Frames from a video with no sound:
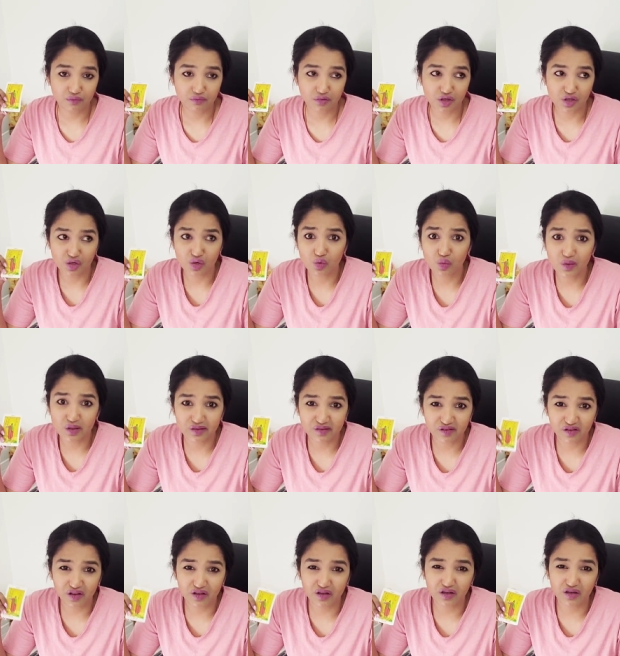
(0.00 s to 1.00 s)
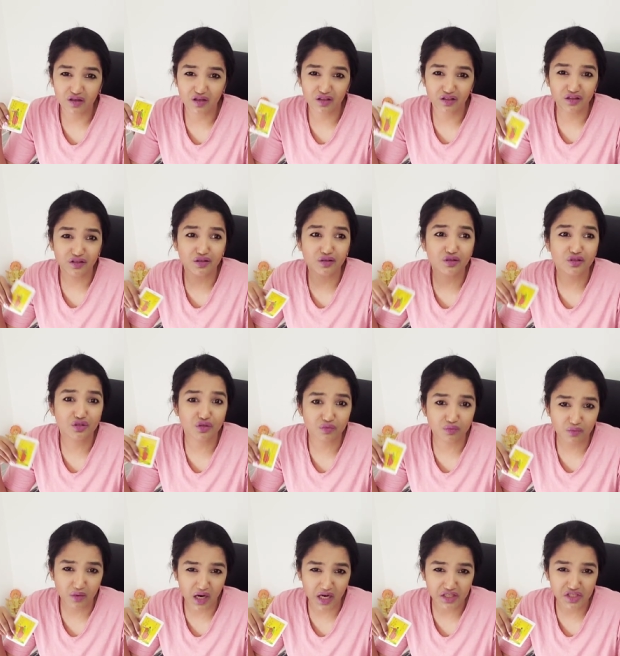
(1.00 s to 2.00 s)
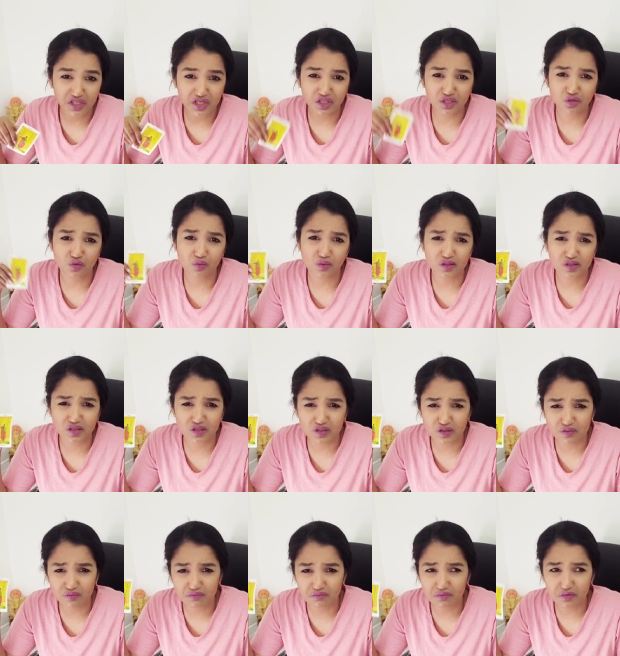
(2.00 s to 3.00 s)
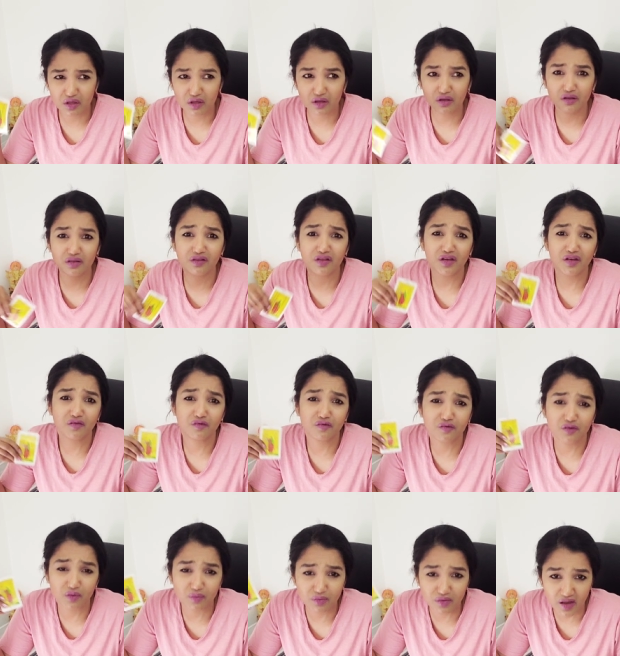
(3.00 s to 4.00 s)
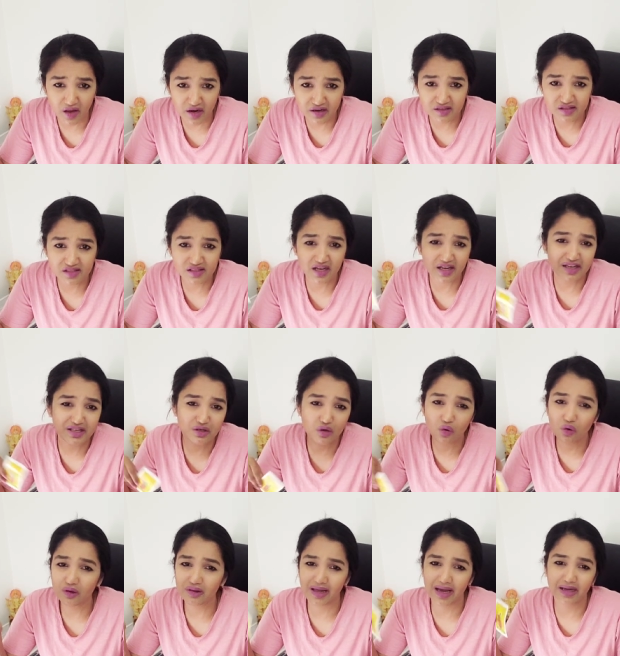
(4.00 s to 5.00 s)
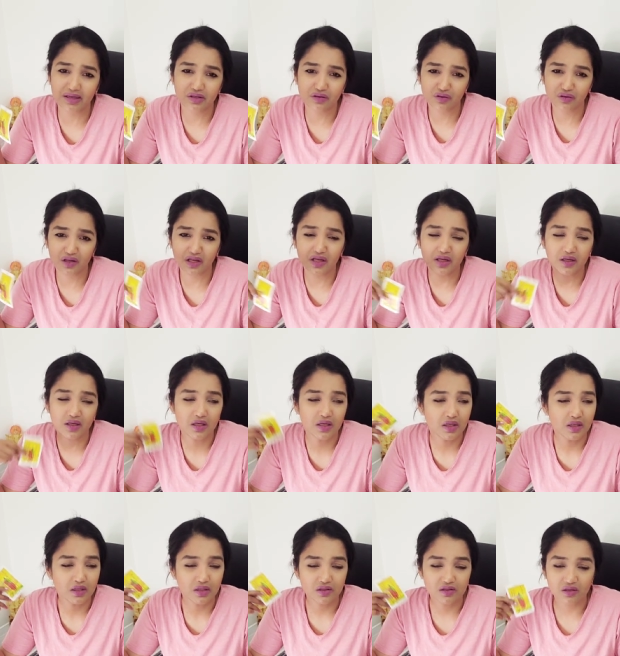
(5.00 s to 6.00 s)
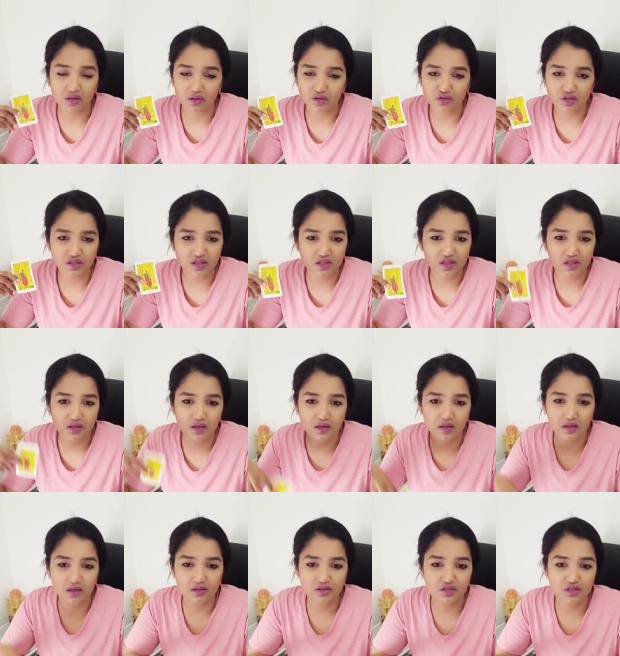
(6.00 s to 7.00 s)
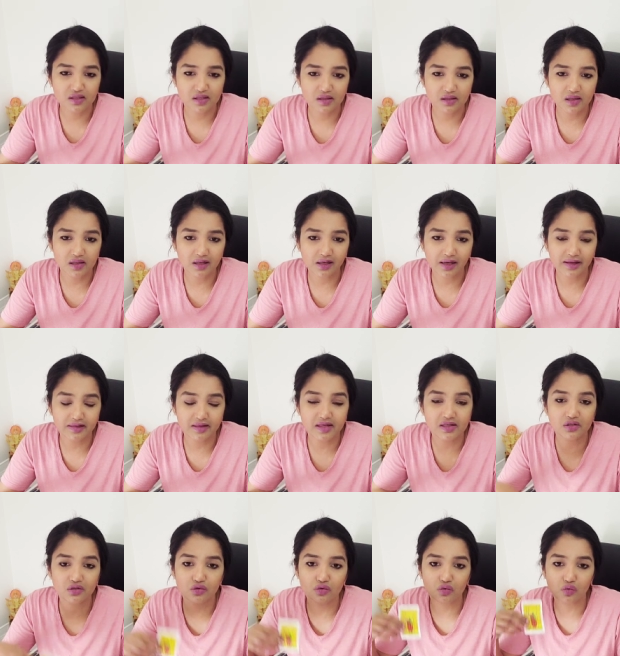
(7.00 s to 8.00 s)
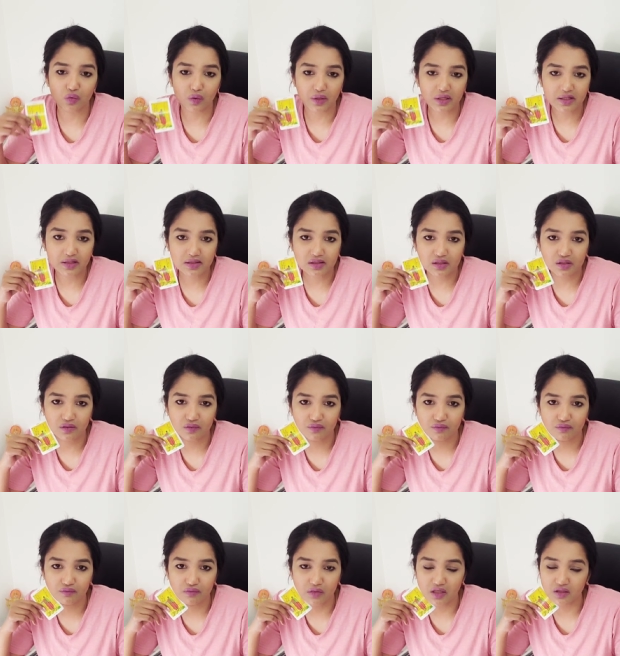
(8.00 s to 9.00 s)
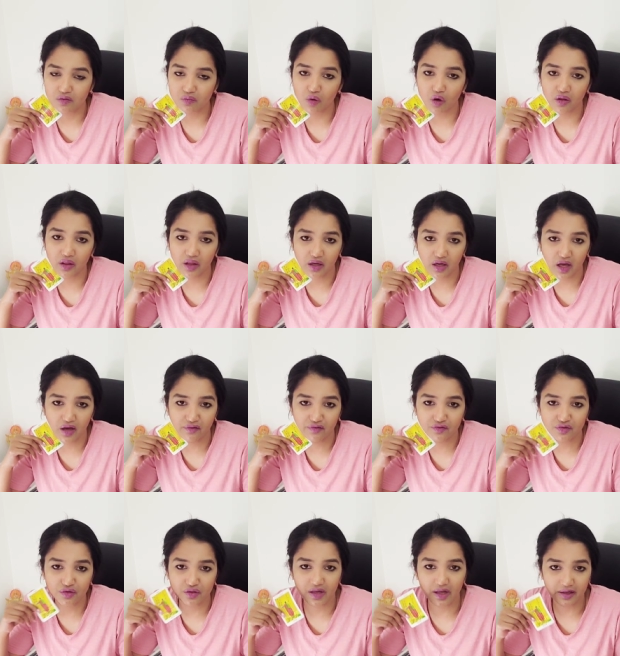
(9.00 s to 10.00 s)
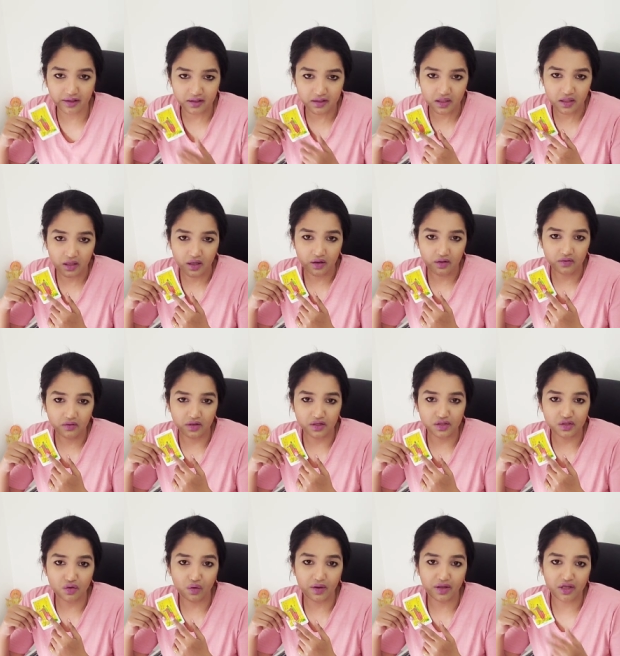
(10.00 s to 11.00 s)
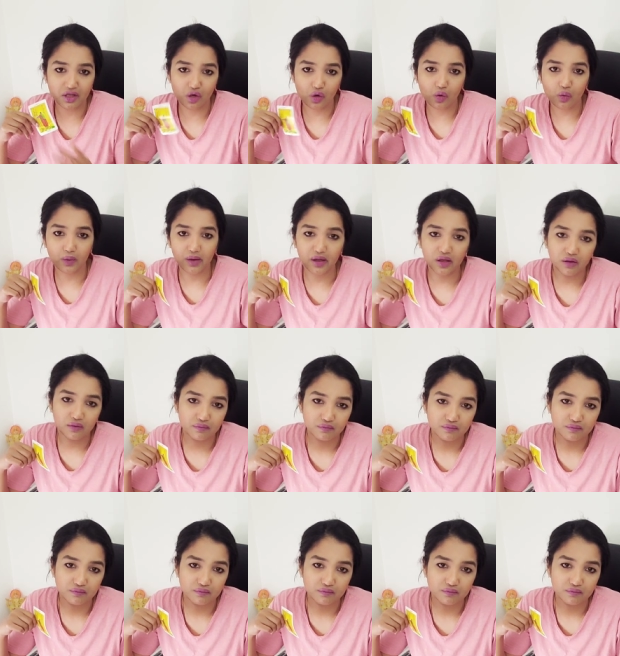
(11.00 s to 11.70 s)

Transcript: You will think a little too much and you will think from their side, all that. Okay, so just just think like these two points. That's more than enough to get things going your way.